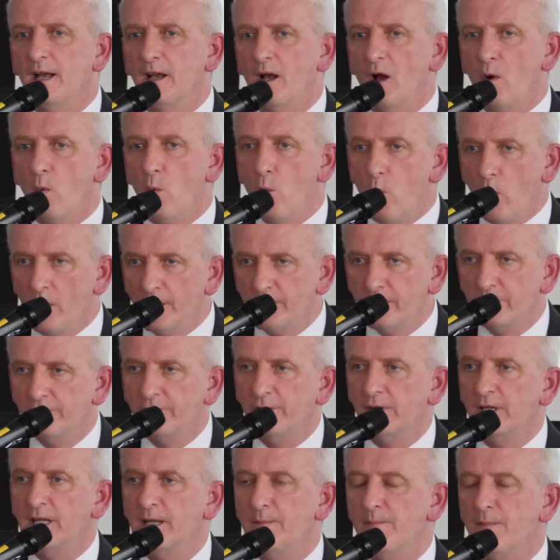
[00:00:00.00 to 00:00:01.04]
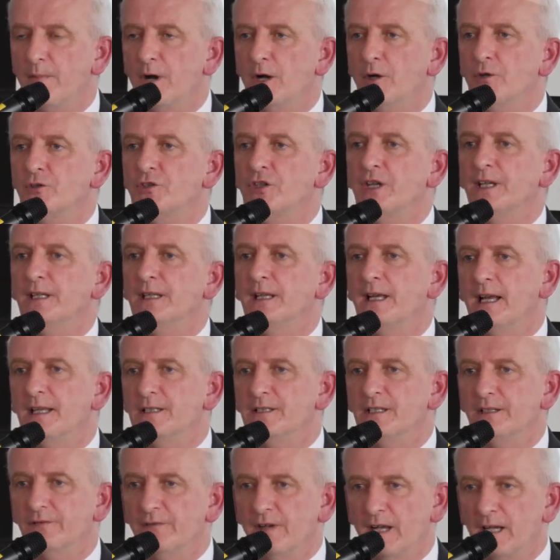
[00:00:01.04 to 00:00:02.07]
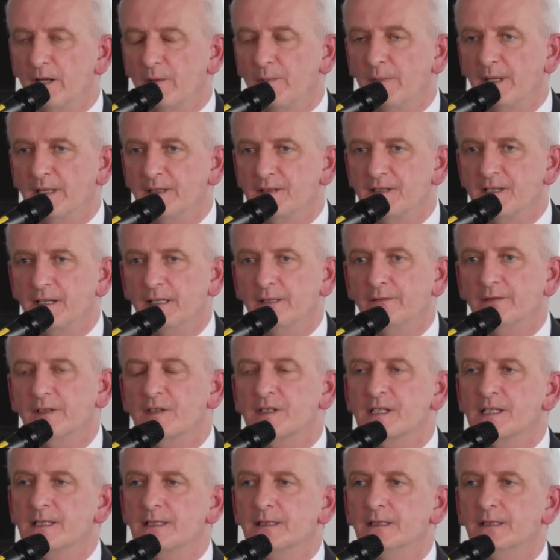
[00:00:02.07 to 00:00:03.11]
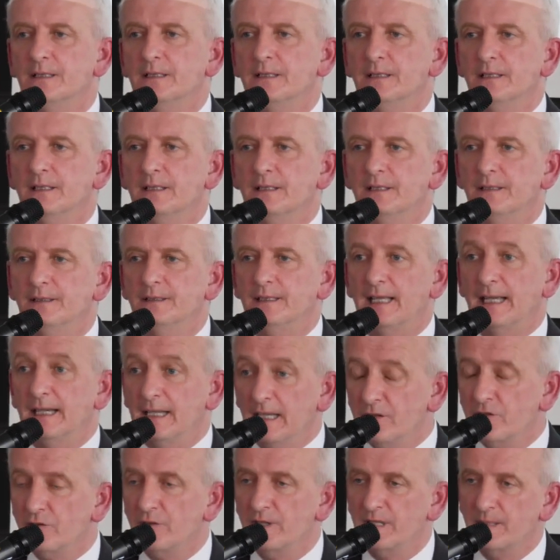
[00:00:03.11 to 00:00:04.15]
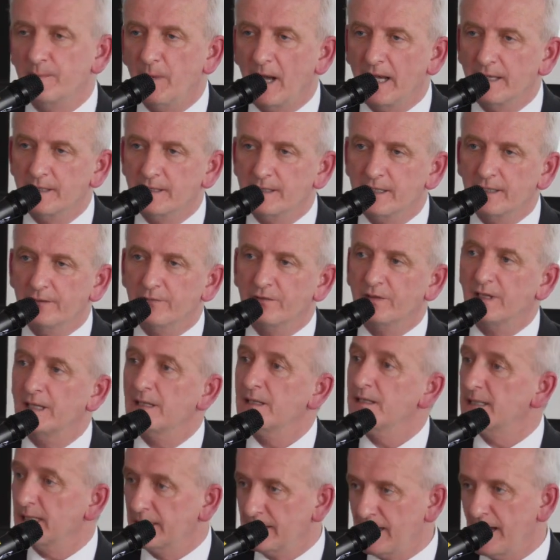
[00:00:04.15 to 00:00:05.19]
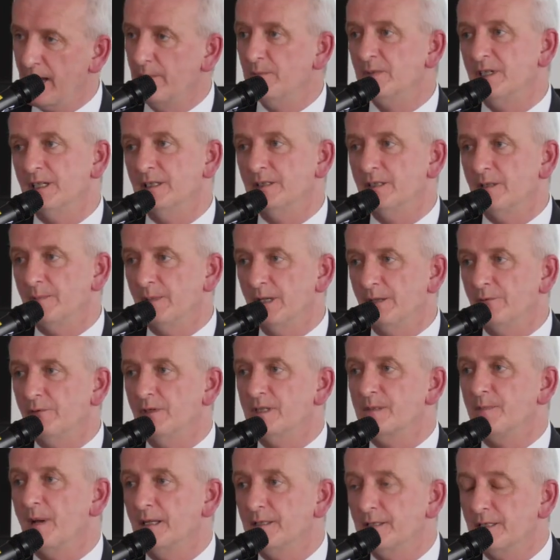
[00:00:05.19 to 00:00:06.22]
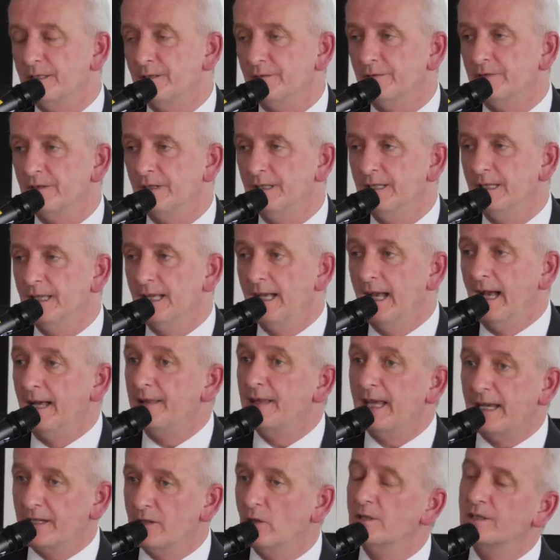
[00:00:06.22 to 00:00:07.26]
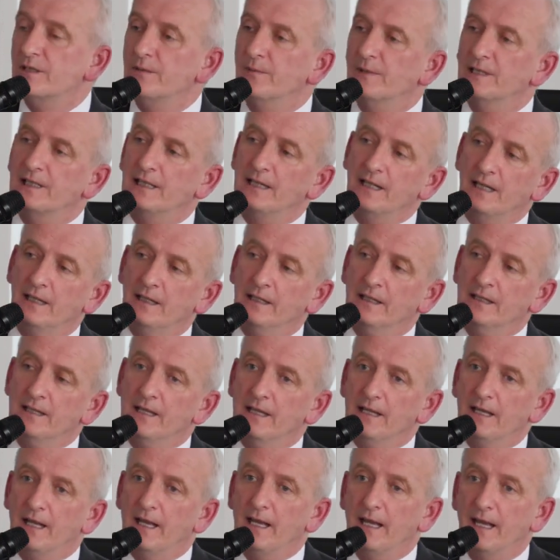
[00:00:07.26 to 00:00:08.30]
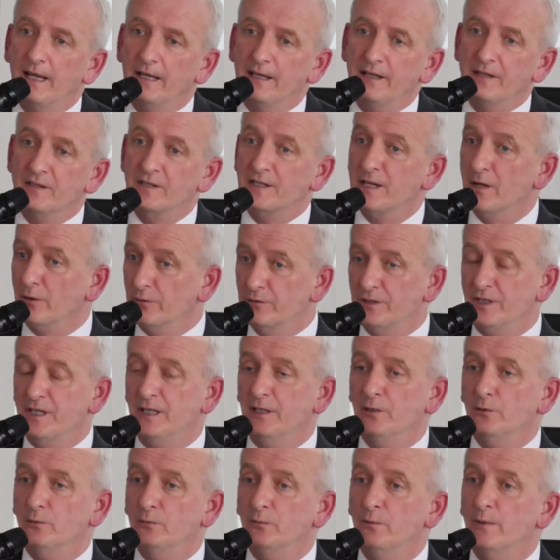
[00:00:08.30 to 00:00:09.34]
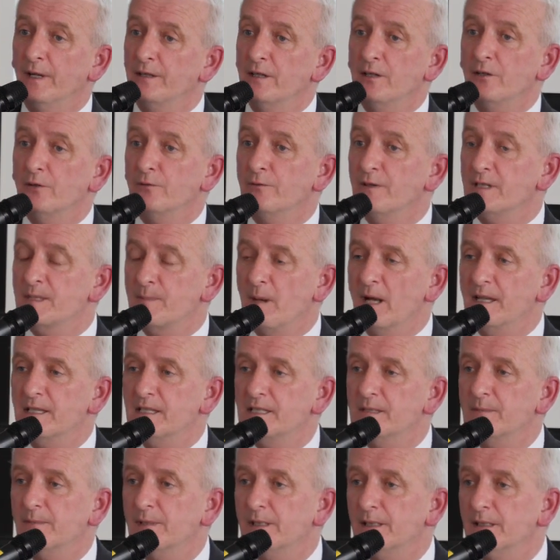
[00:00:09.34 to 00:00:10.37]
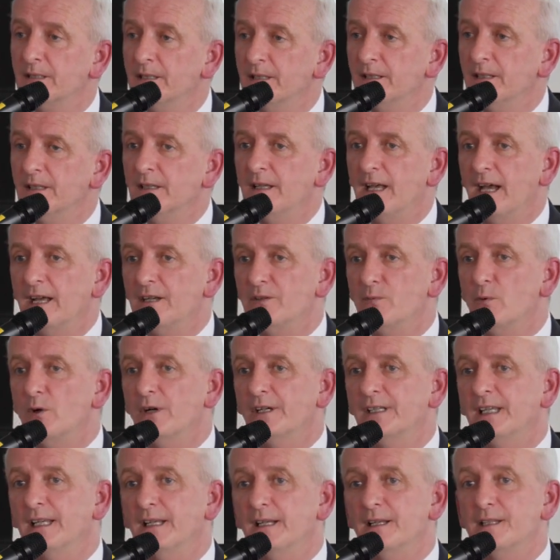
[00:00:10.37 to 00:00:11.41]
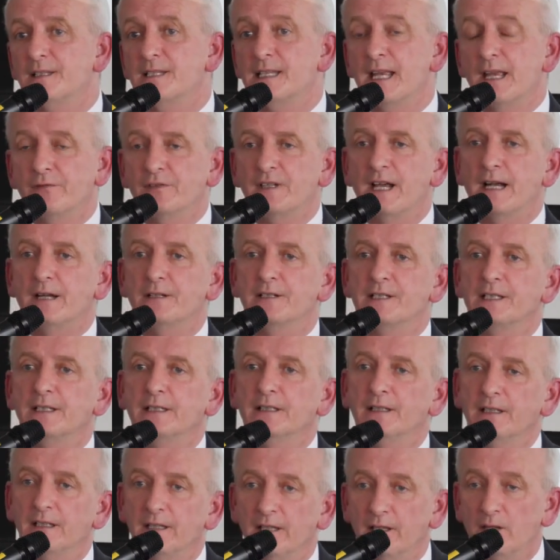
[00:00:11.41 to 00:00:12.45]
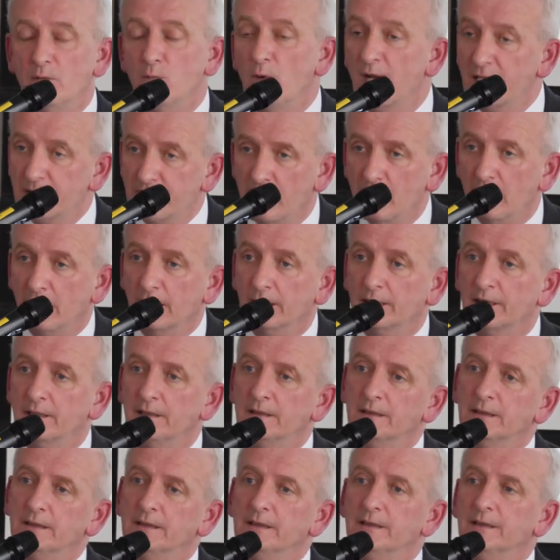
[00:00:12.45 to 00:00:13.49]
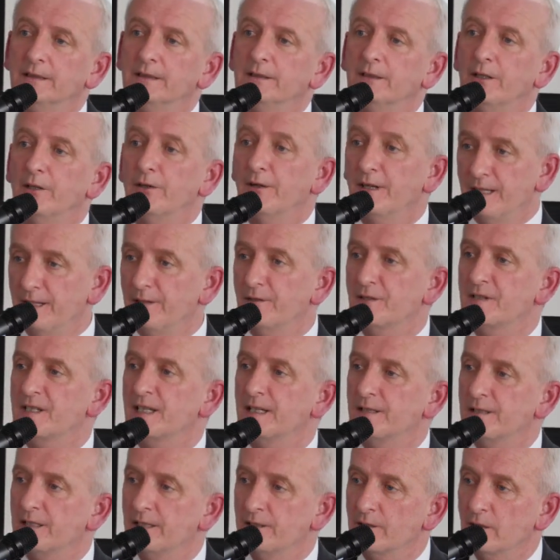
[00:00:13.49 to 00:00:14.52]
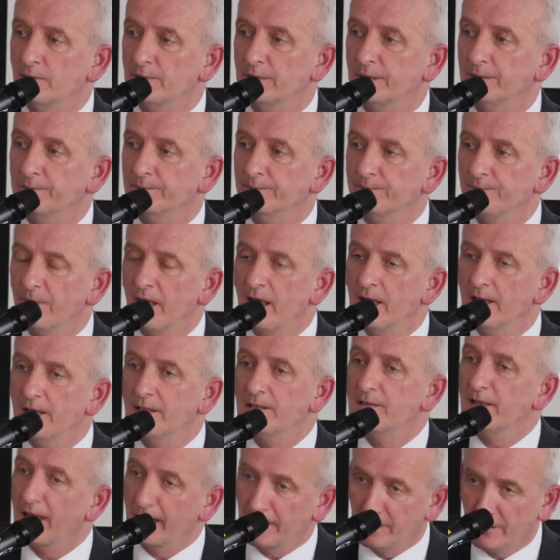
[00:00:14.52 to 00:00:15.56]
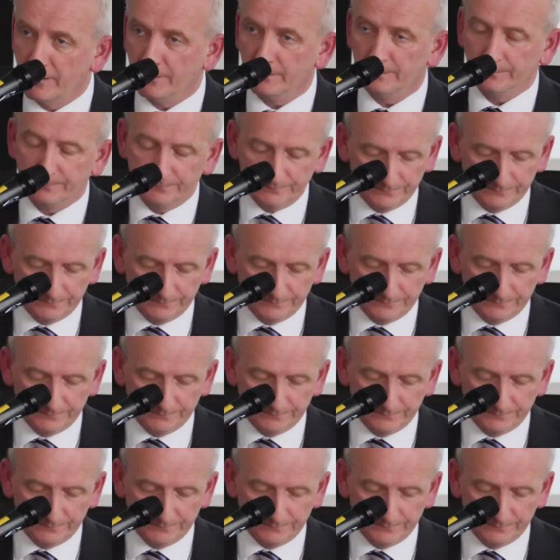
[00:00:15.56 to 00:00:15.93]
a wonderful emerging and developing service that is responsive, that is attempting to be responsive, and that ultimately is down to you, whether you're responsible and working in safeguarding in West Cork or inner city Dublin. Thank you.